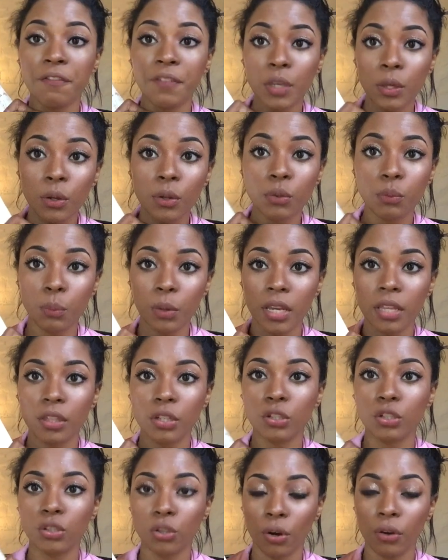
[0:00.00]
filled with
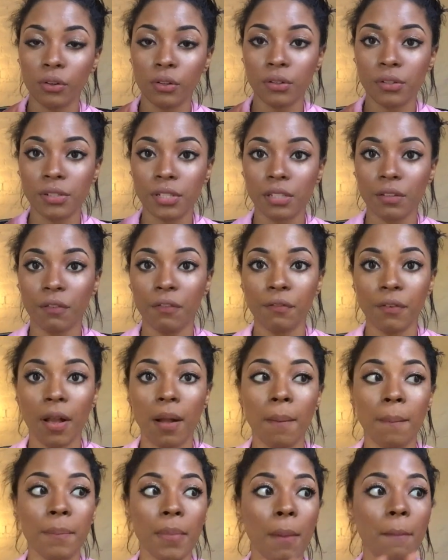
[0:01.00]
journals
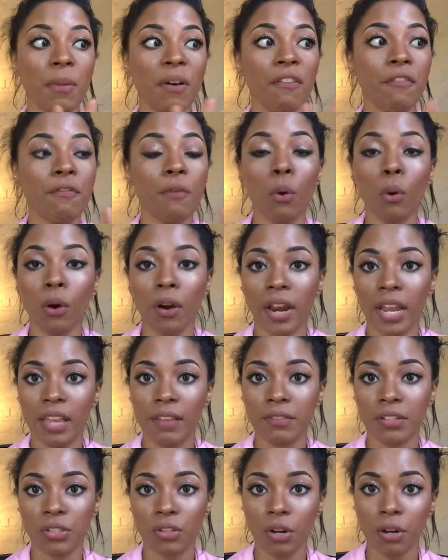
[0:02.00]
from before I
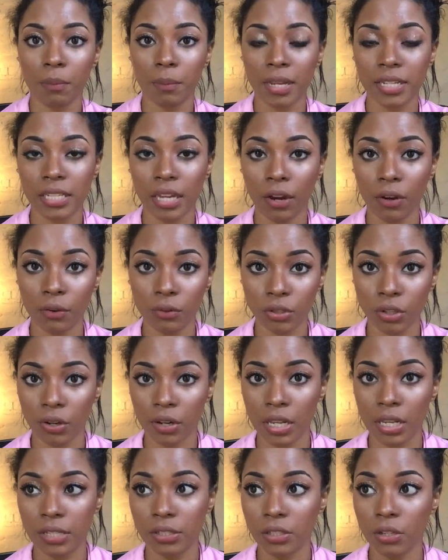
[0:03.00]
even started my tarot
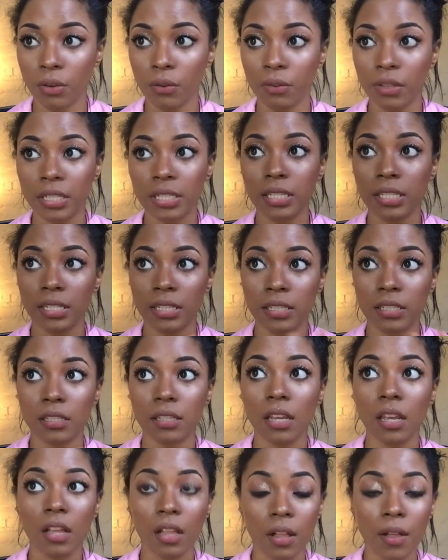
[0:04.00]
journey. So this
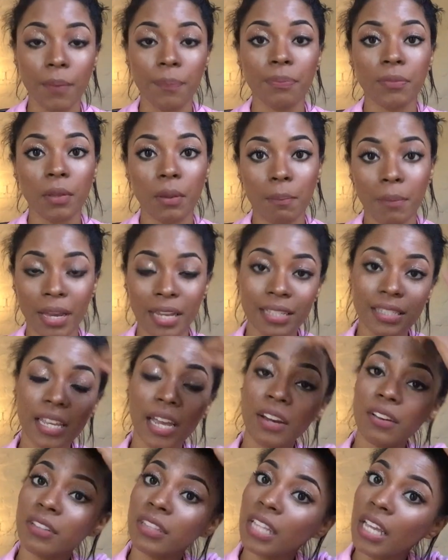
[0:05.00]
is my
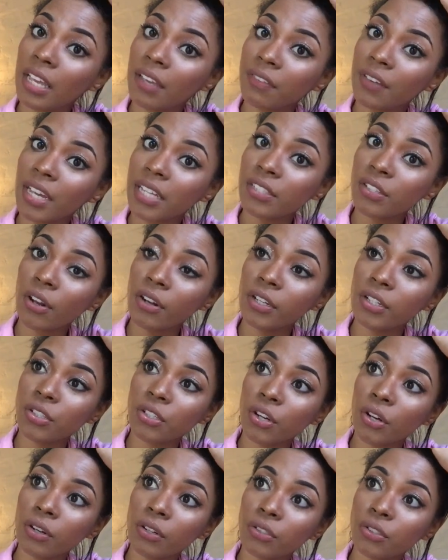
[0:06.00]
entire life. I started
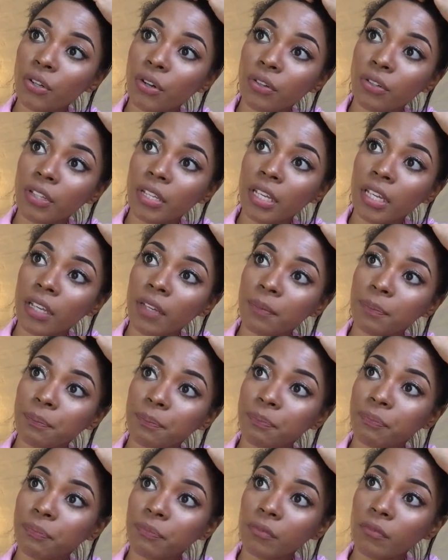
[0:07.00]
journaling
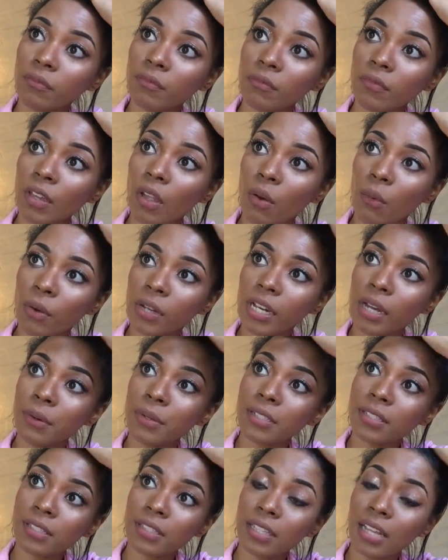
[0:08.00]
when
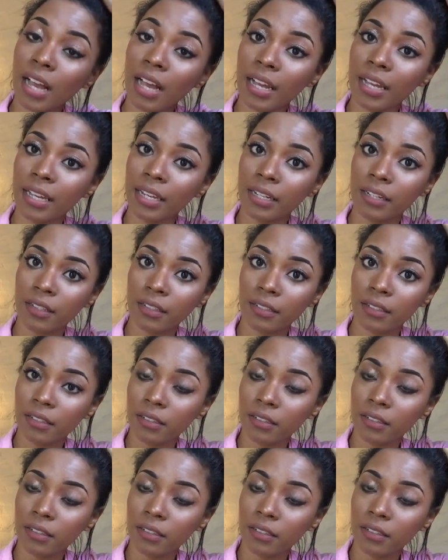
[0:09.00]
I was nine